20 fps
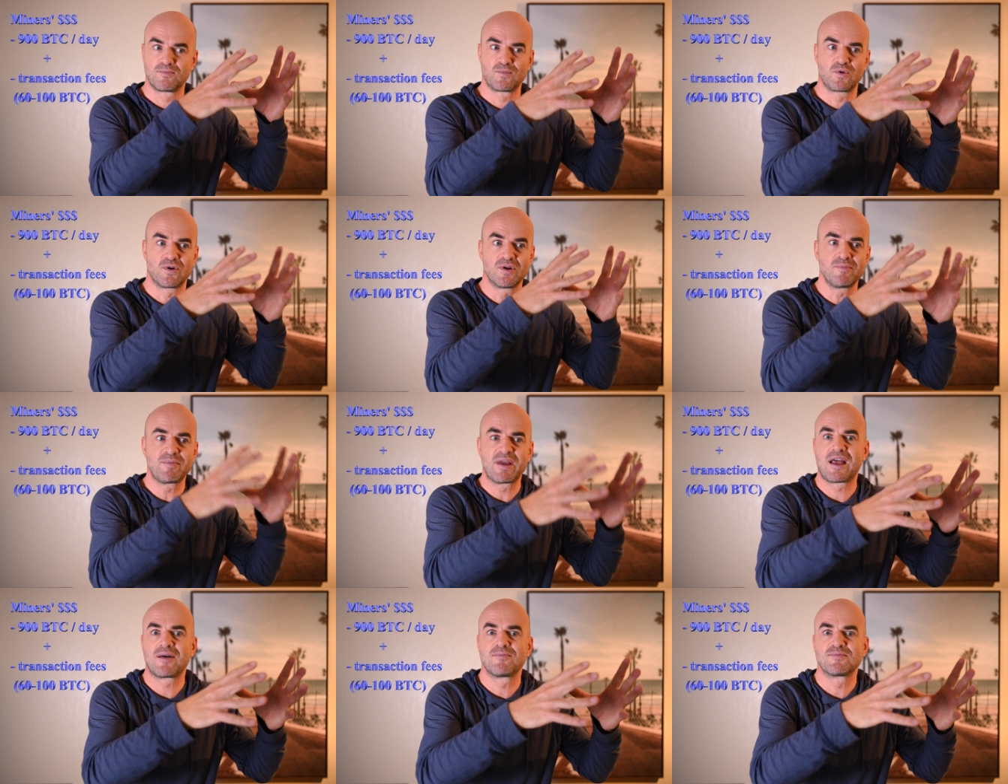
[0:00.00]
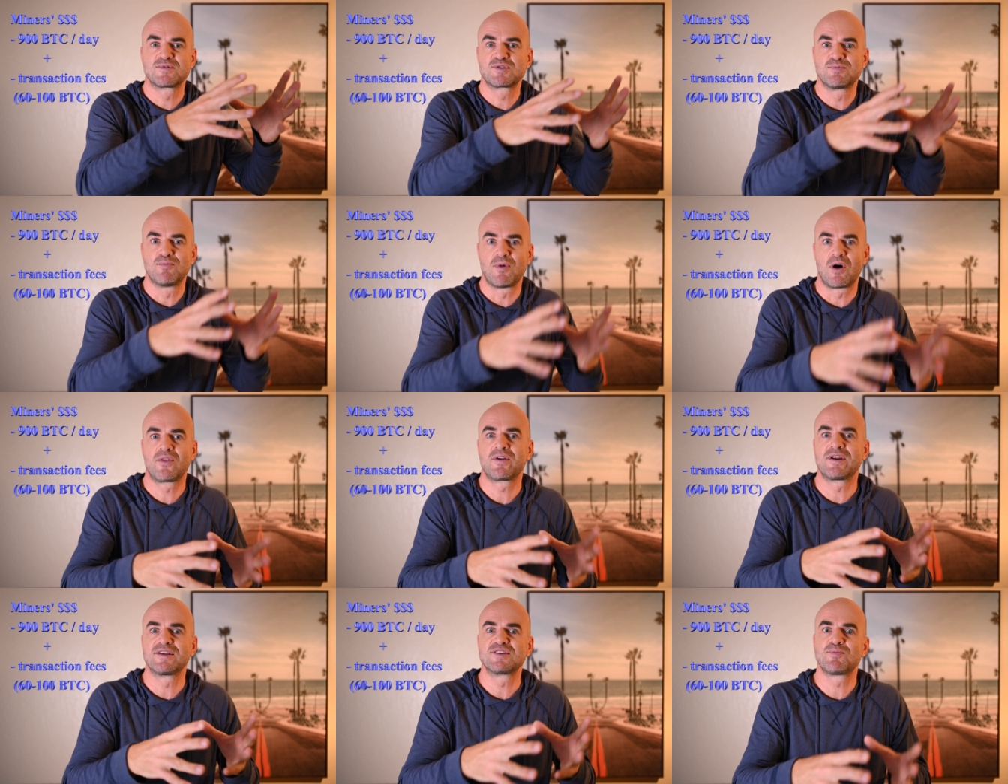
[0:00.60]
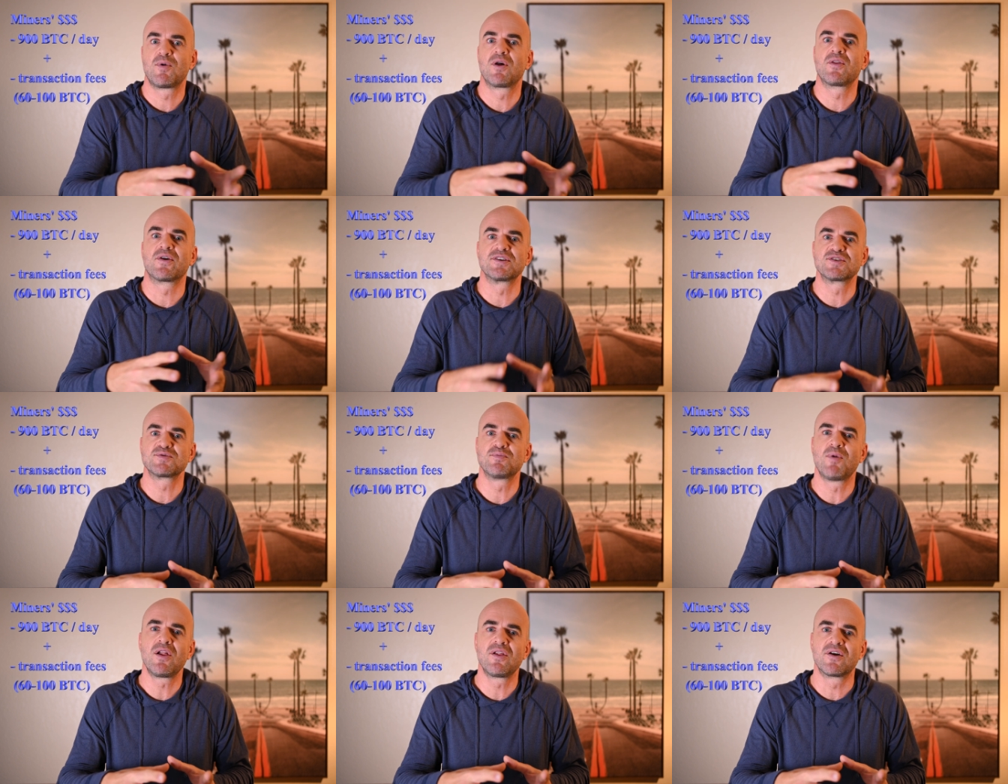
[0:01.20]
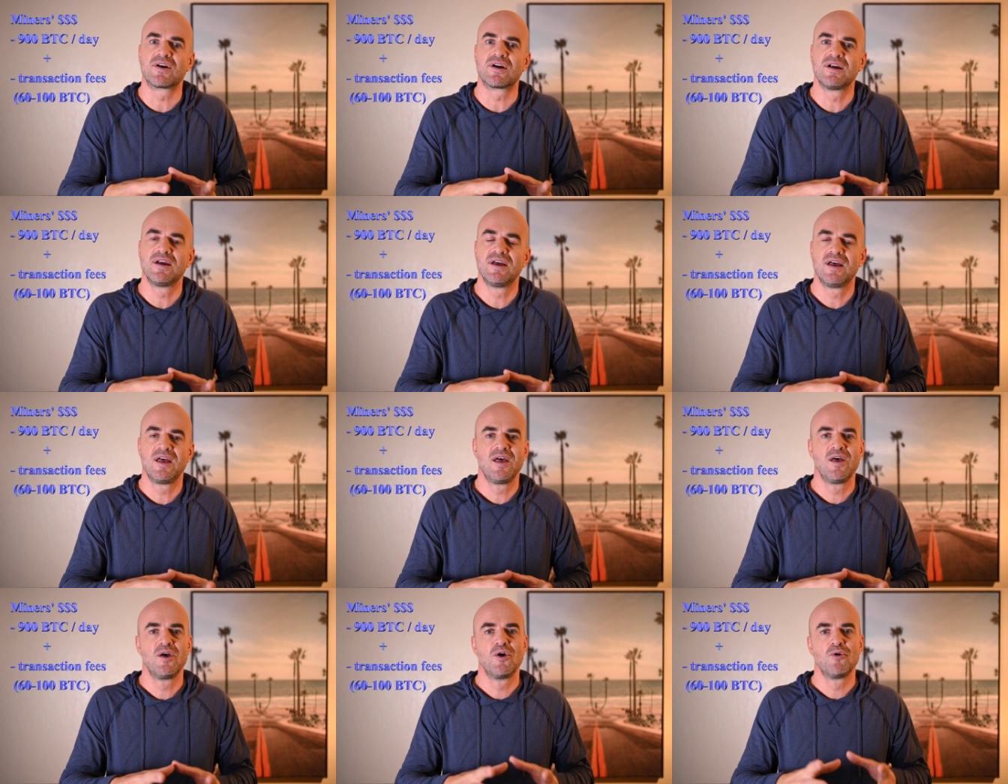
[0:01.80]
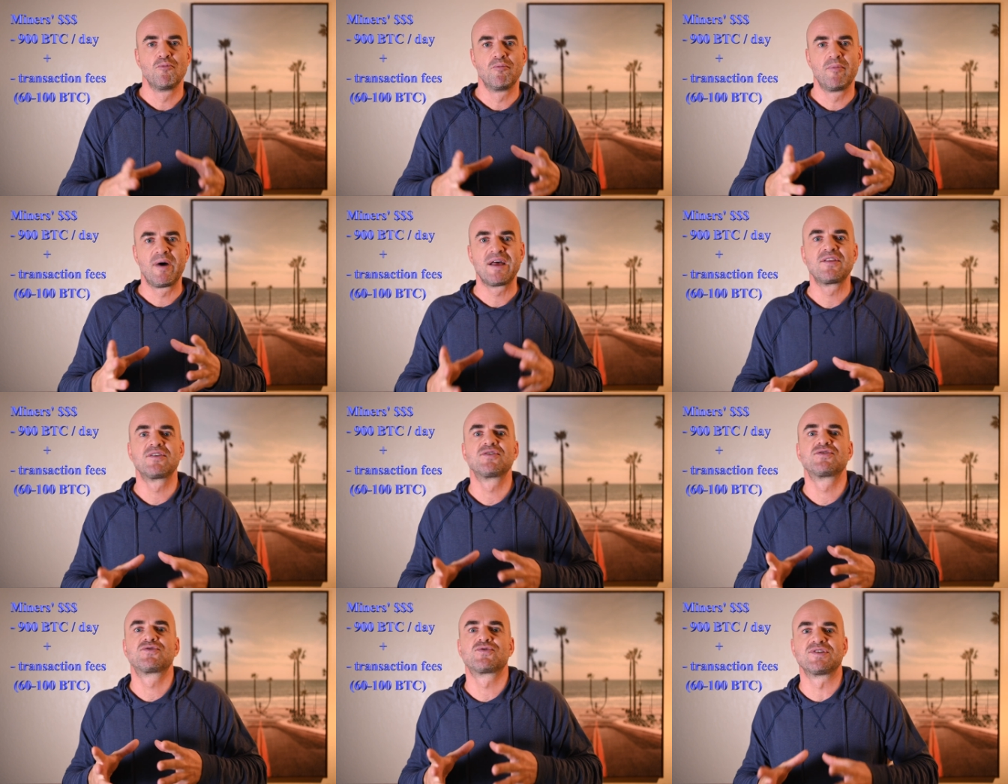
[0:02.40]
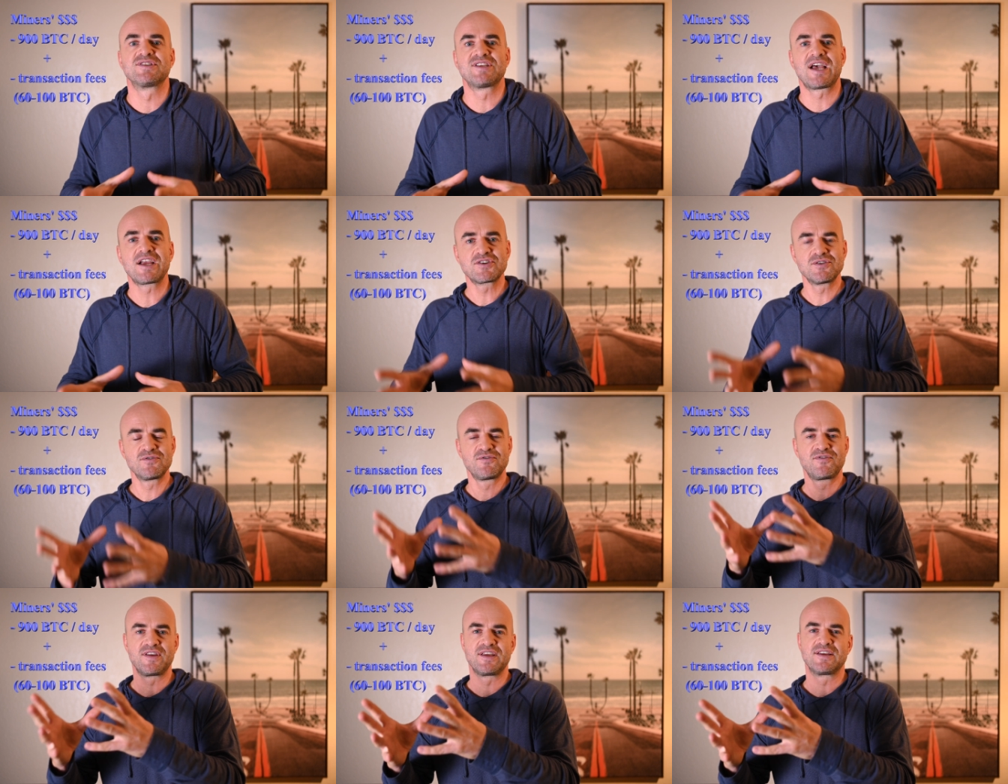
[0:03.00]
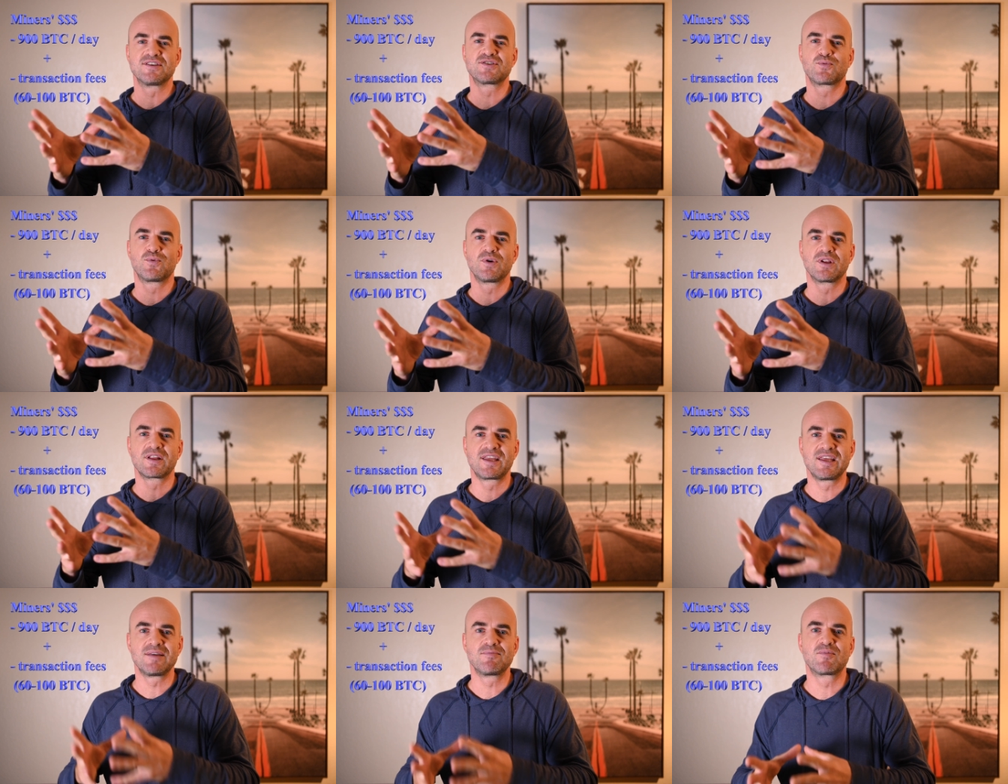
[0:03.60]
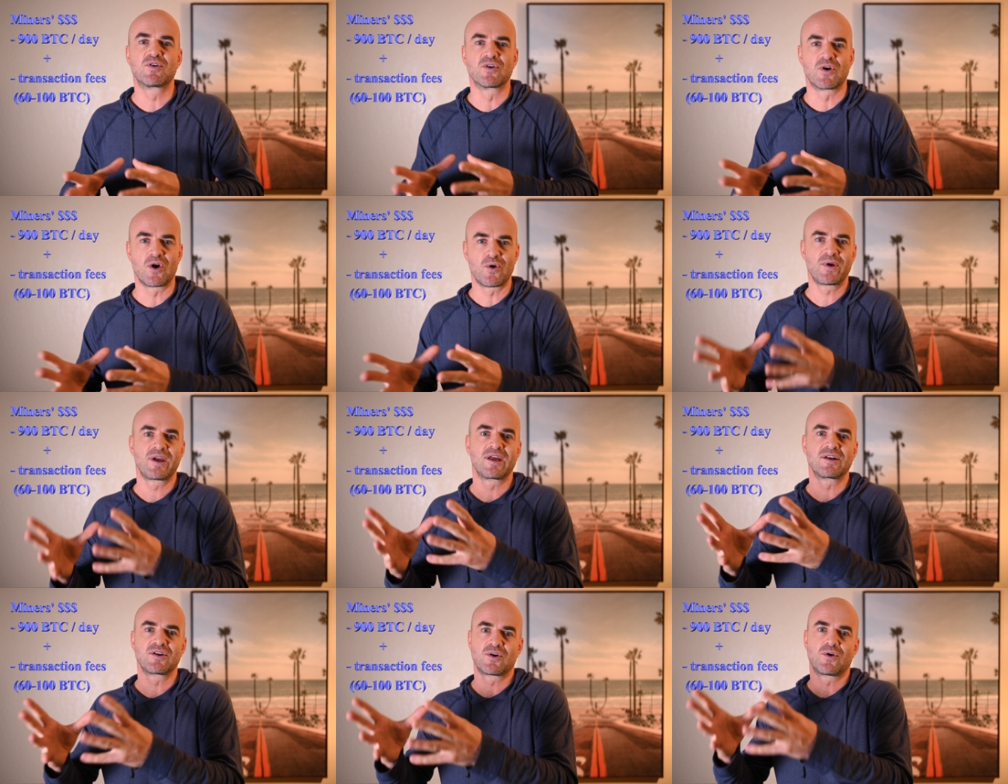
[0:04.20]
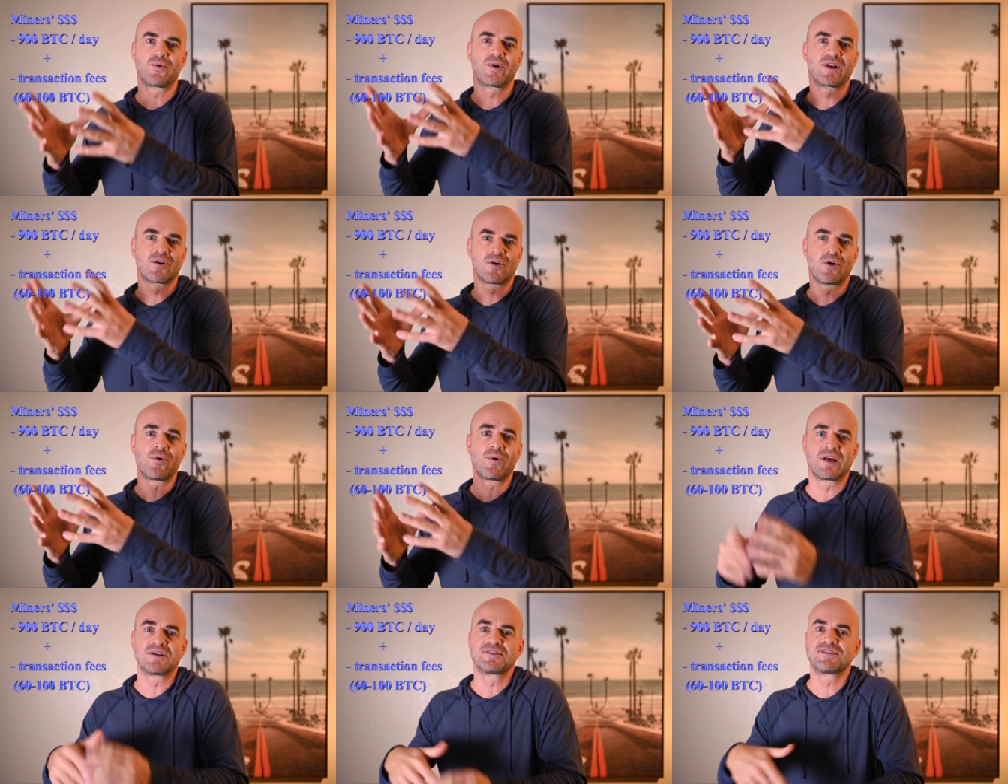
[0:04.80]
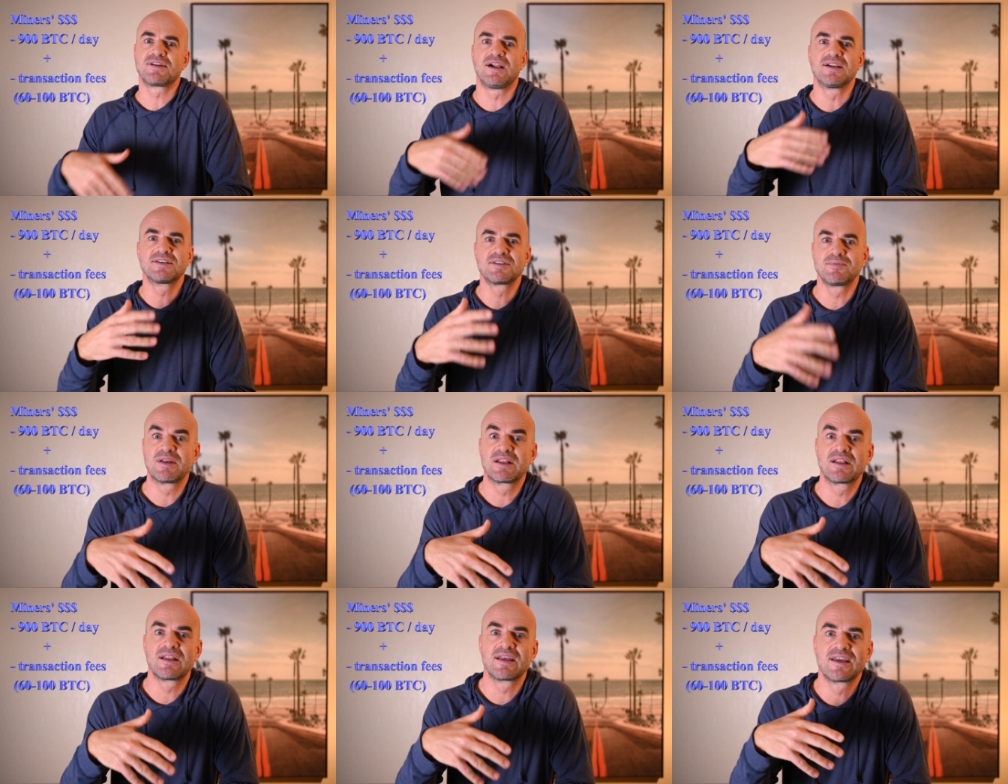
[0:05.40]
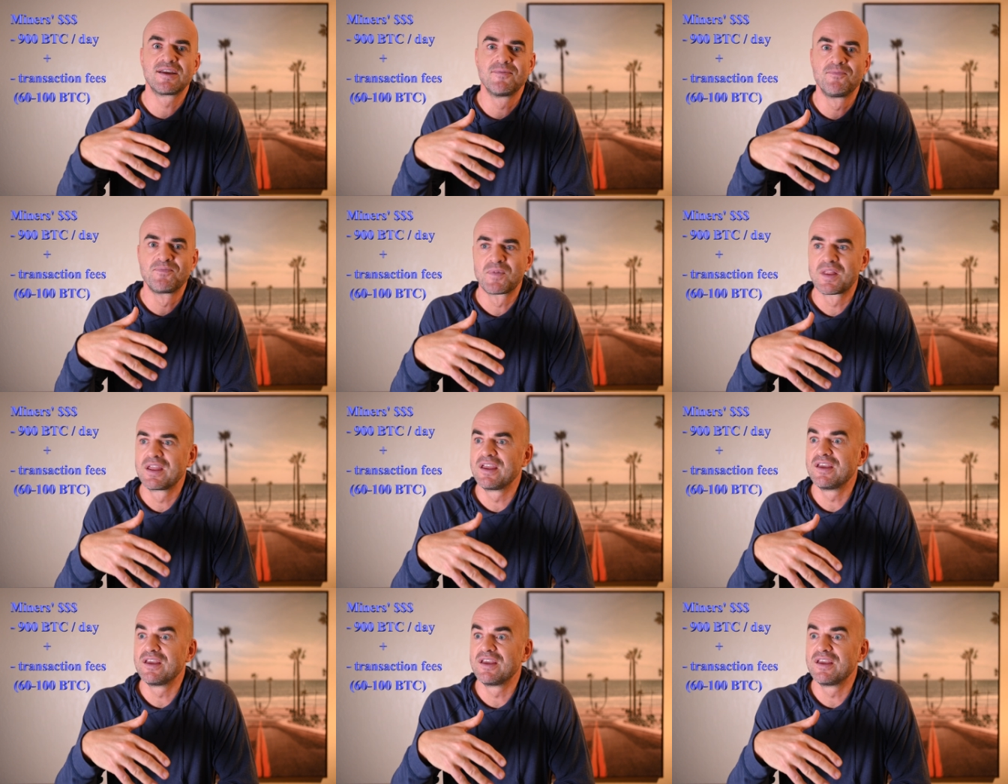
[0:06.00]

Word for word: going to become smaller and smaller and smaller but the transaction fees will keep growing and growing and growing until ultimately,